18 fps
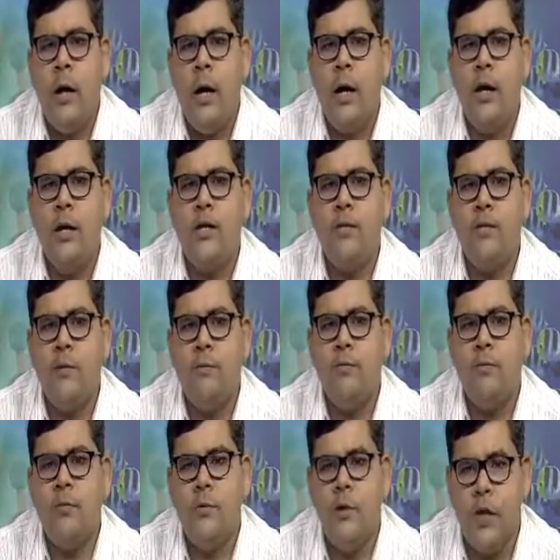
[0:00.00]
heirs of
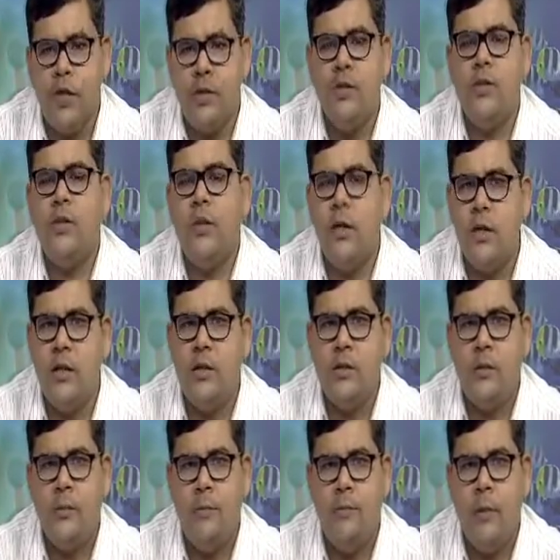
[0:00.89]
next
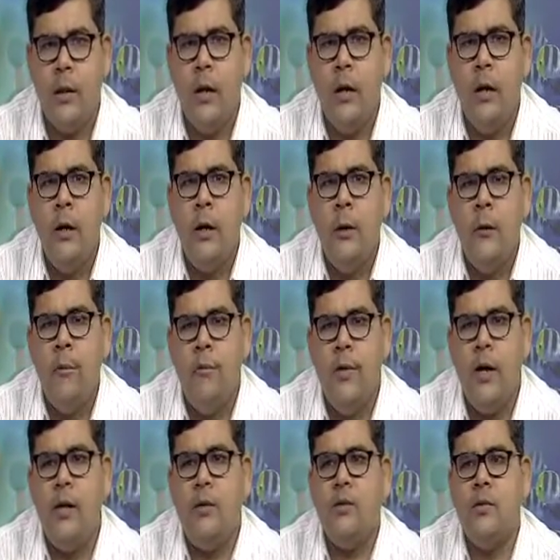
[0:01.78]
generation.
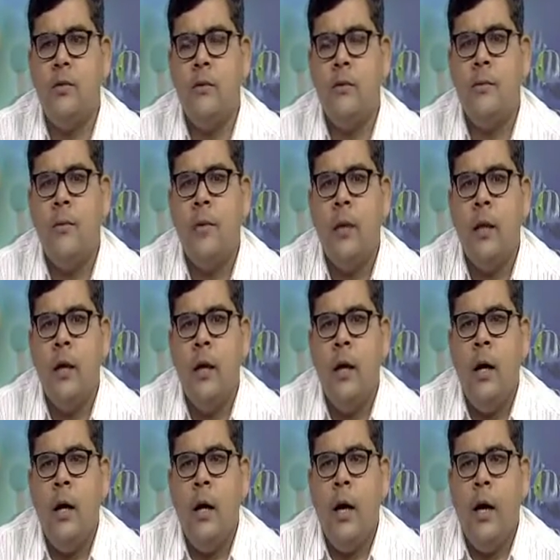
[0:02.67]
Friends,
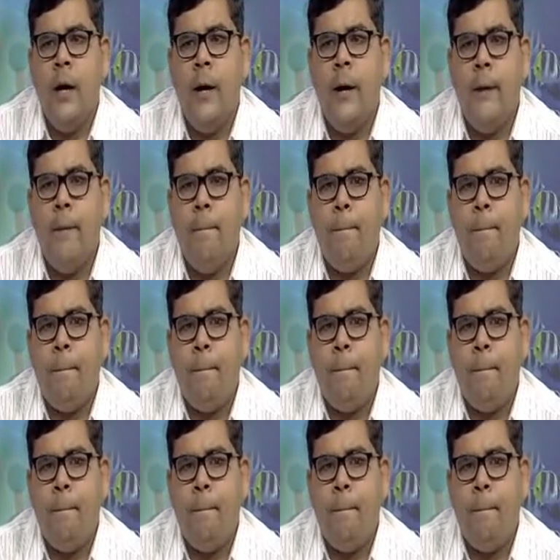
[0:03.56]
after